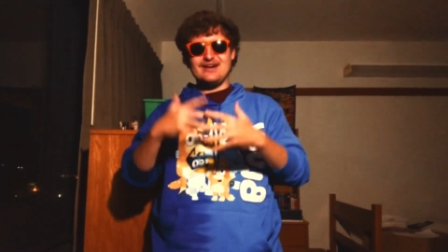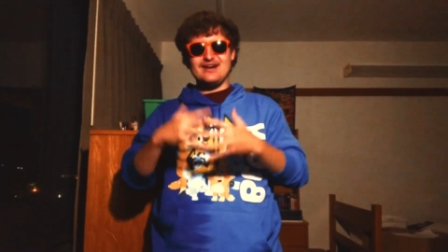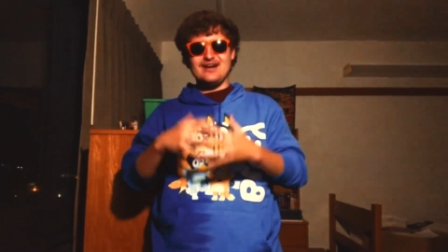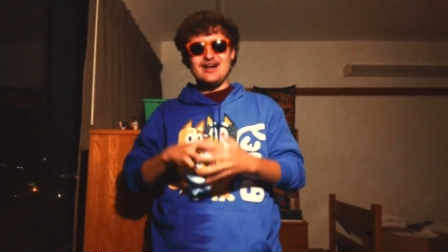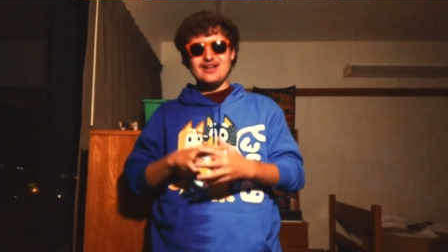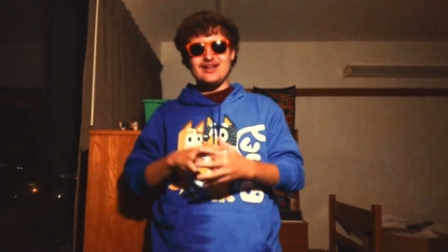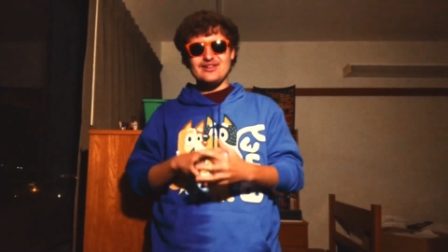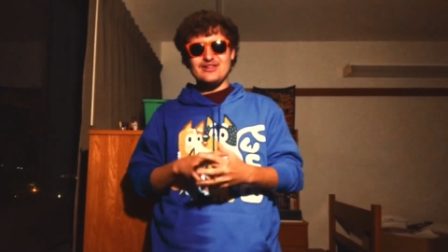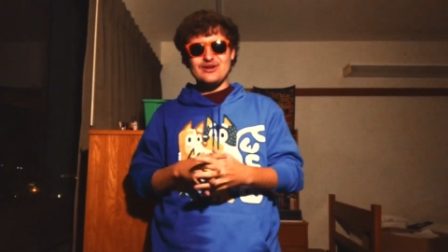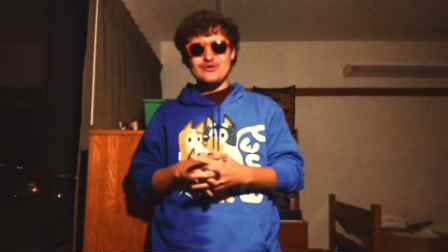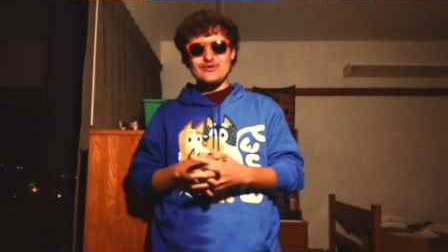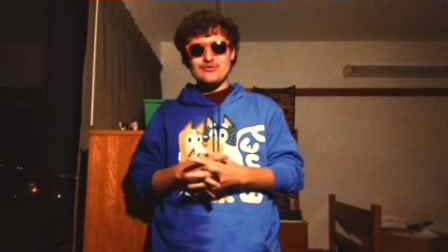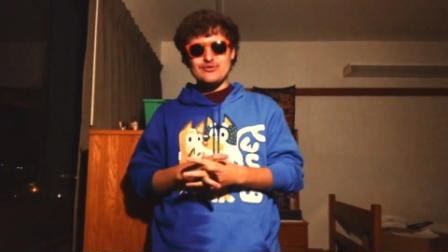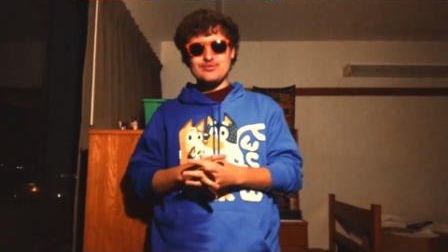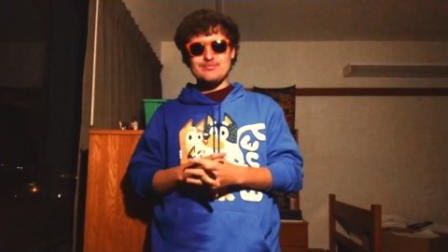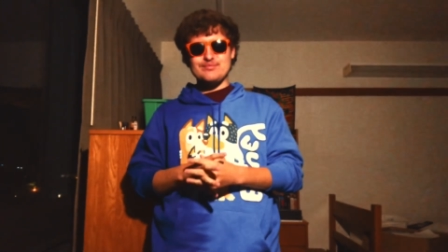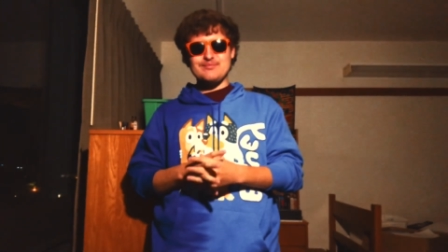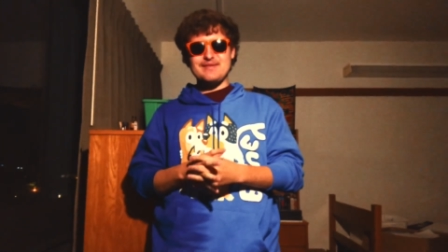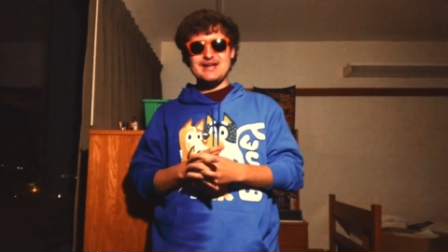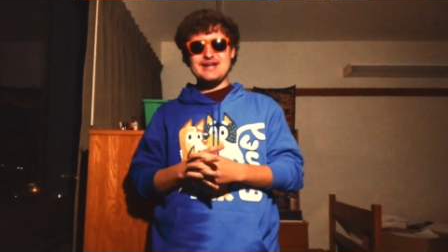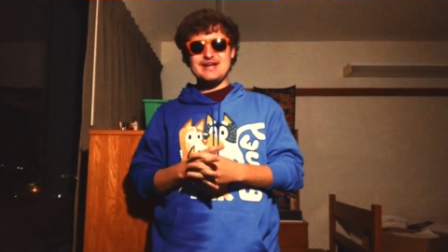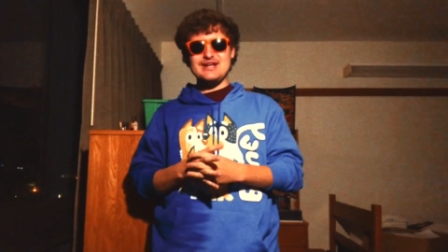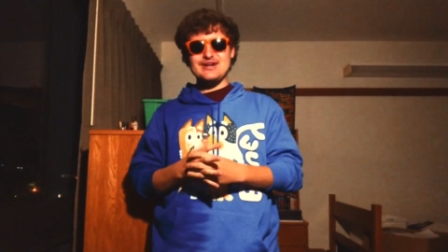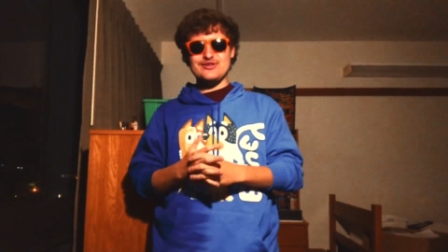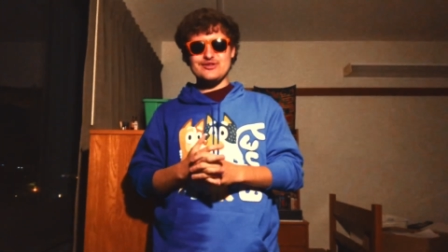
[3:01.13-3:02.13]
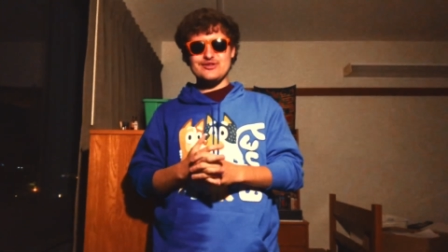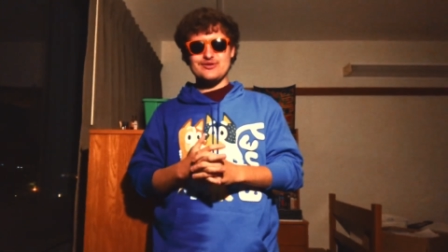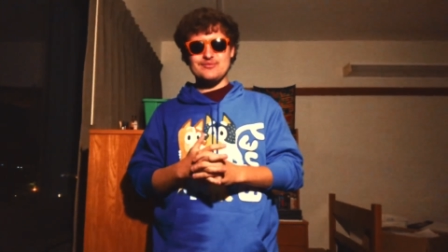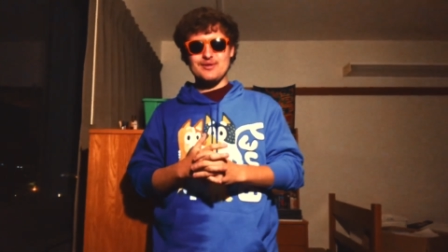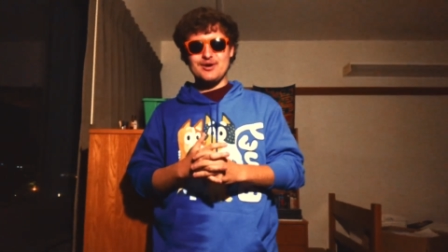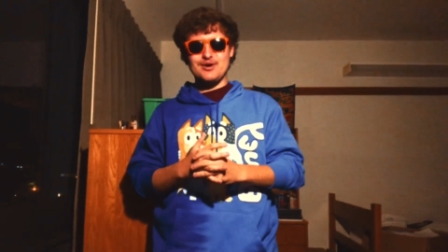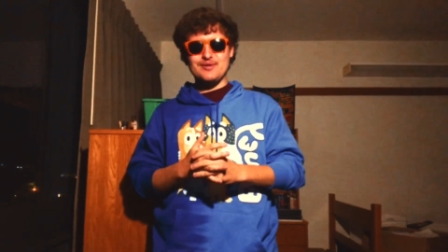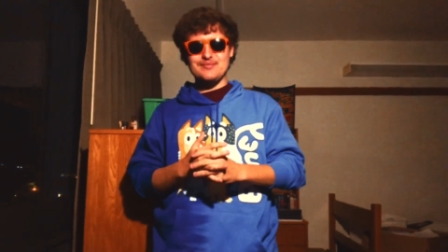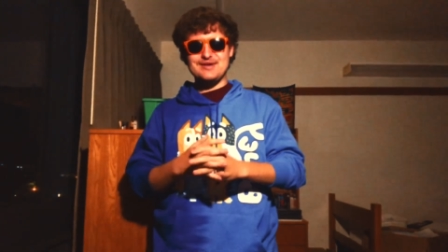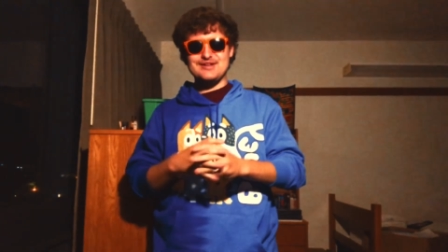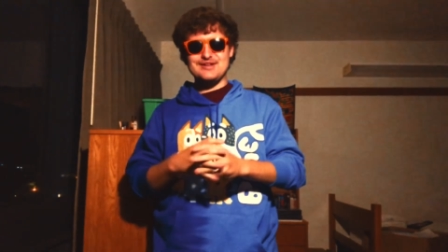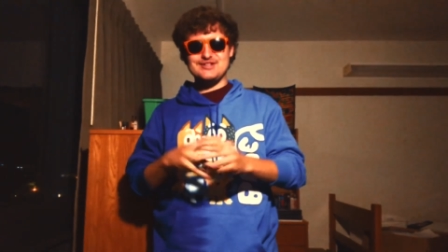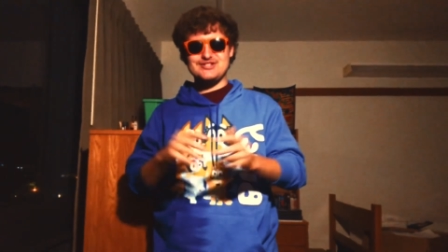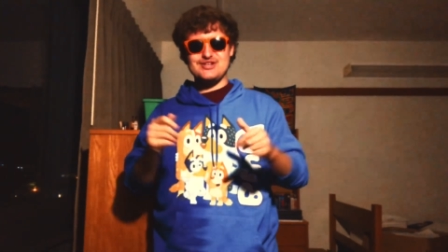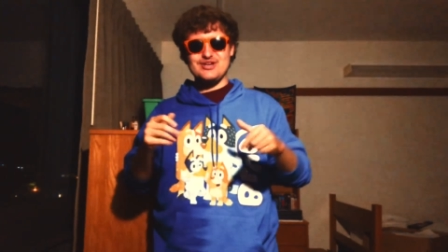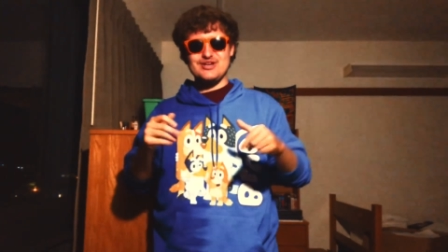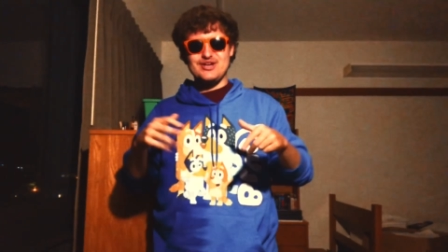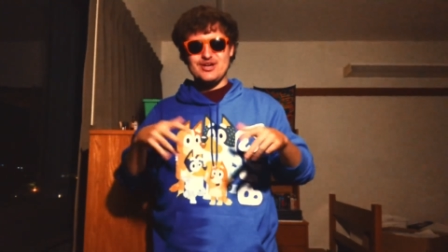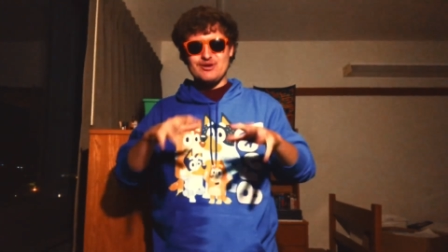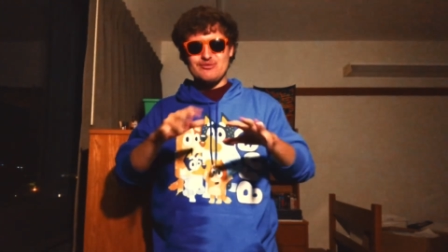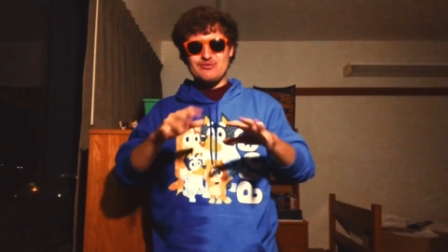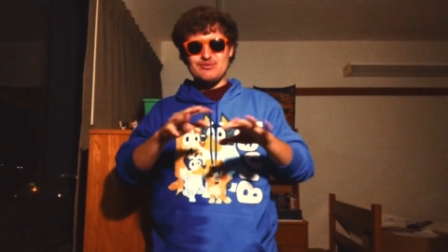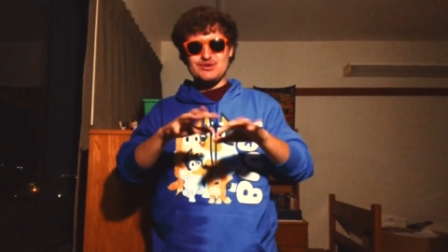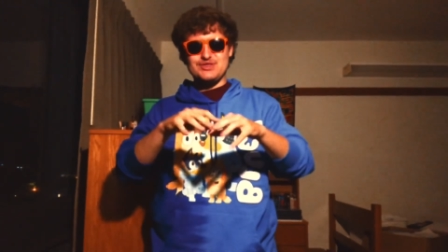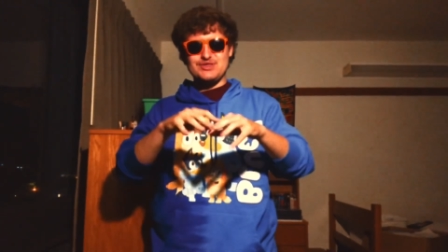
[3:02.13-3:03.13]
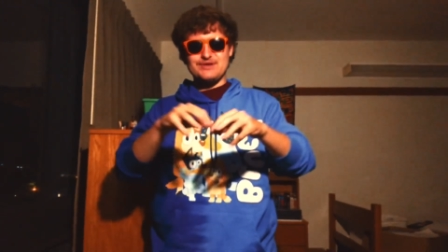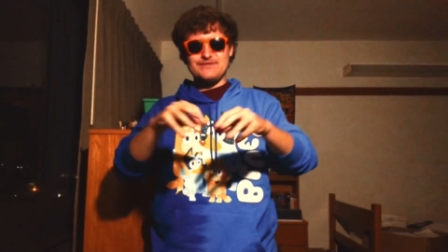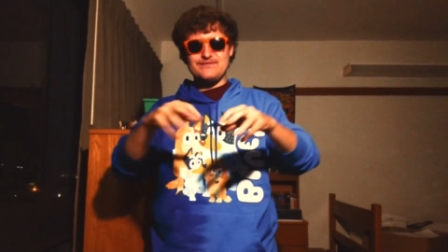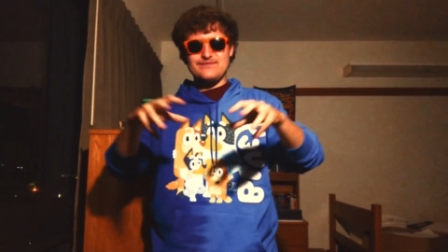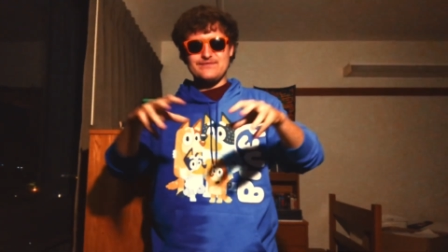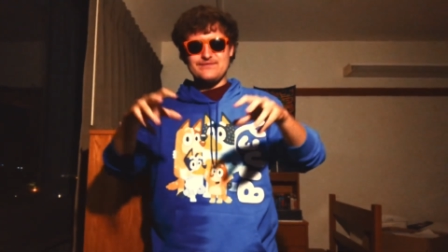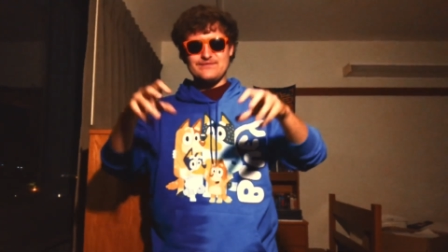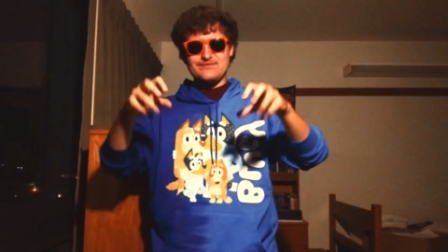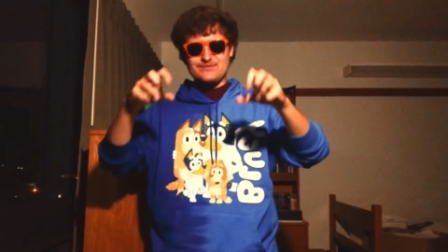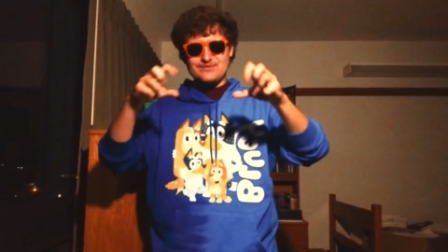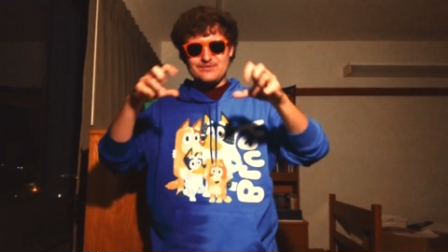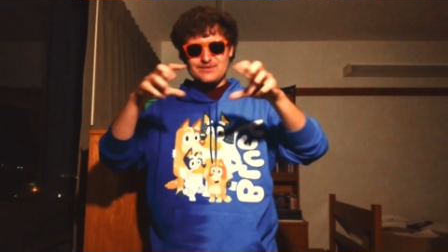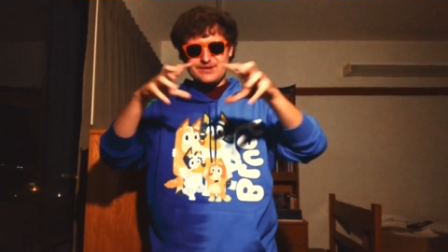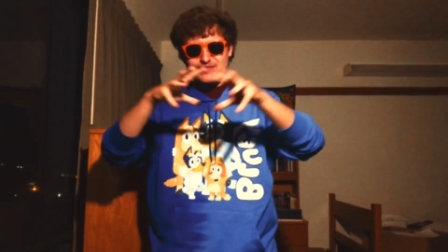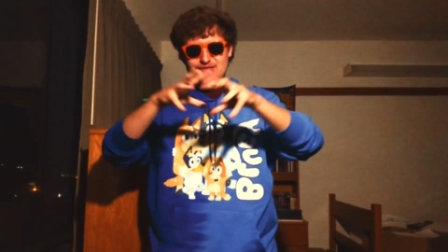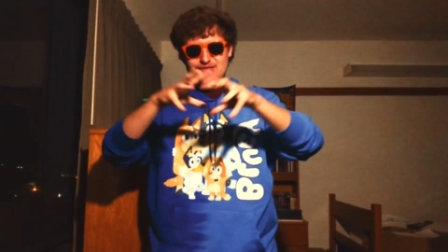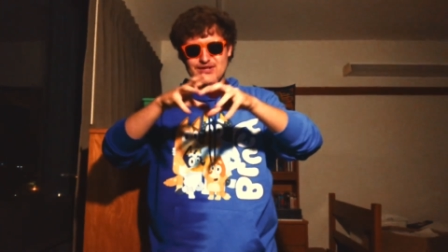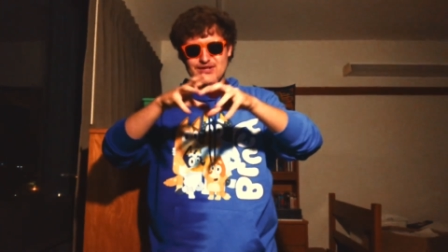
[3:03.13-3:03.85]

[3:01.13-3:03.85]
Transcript: along with many other moments, with the